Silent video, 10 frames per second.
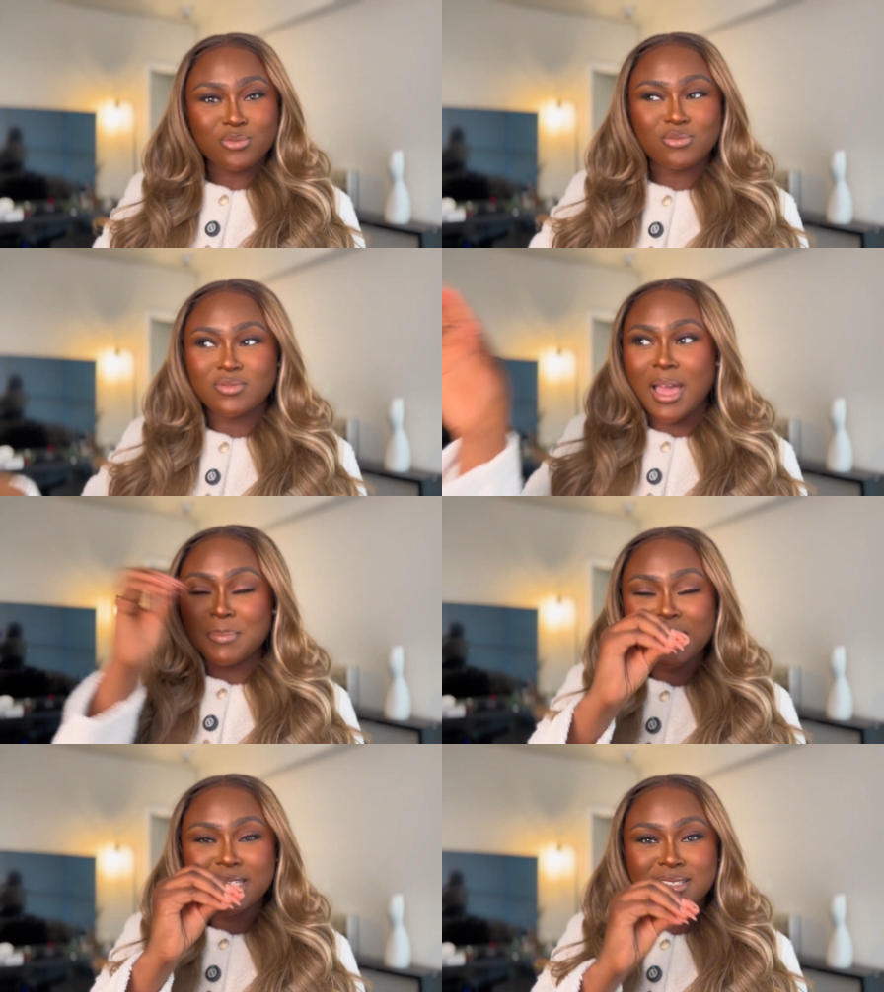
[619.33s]

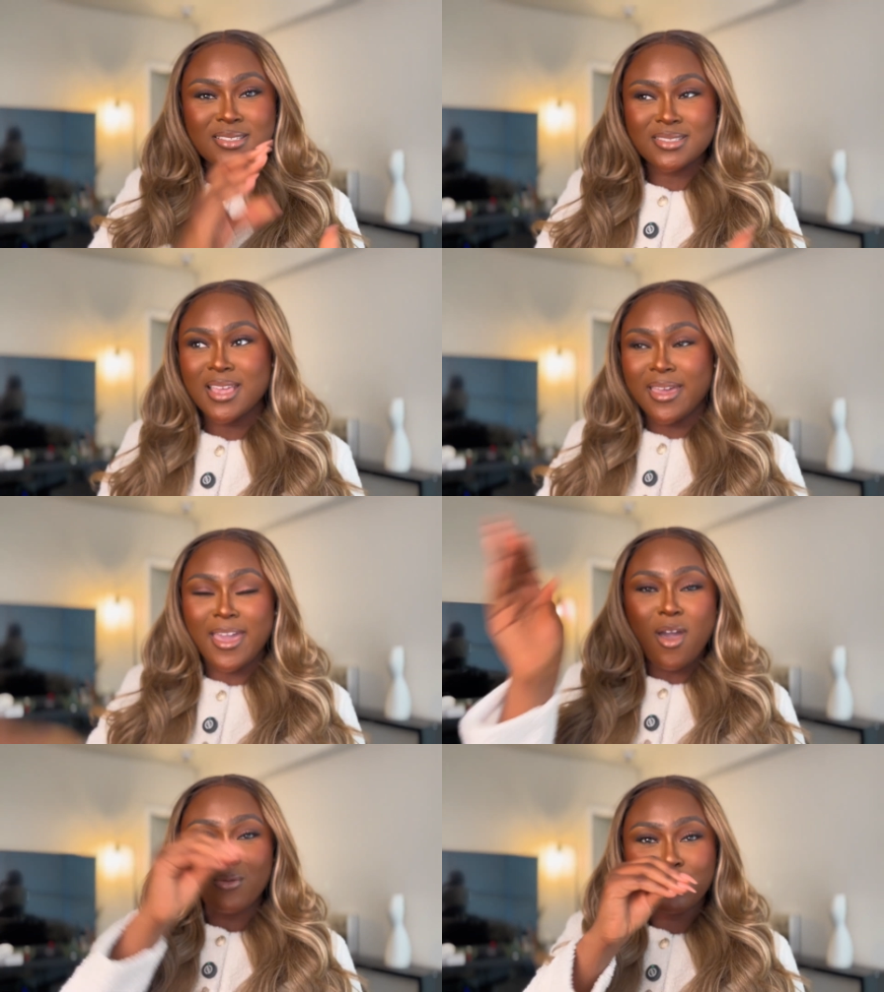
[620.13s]
happiness,
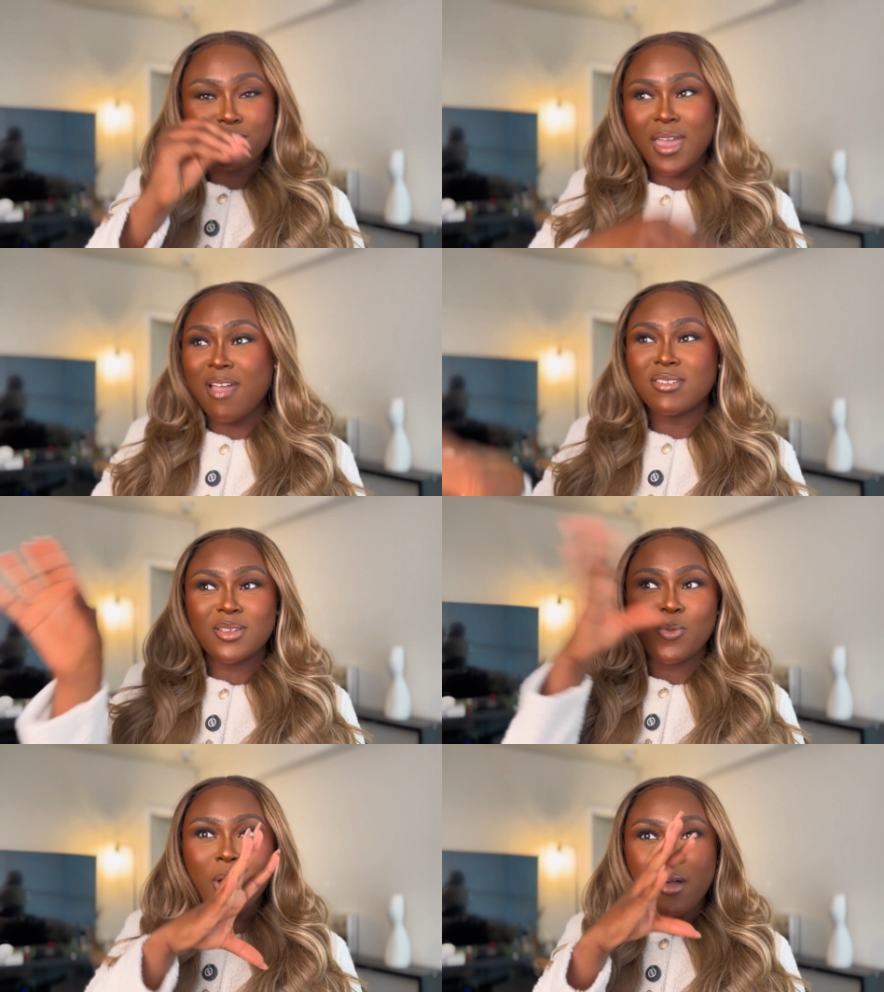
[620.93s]
health,
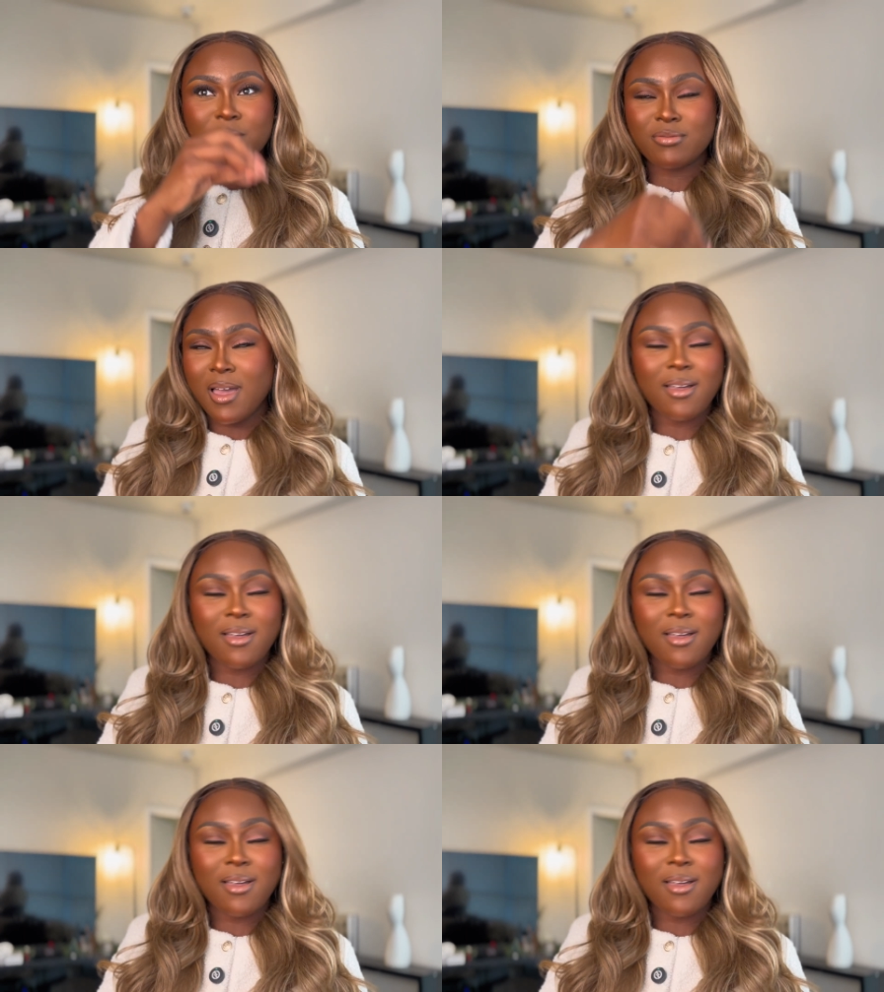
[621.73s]
everything, wealth,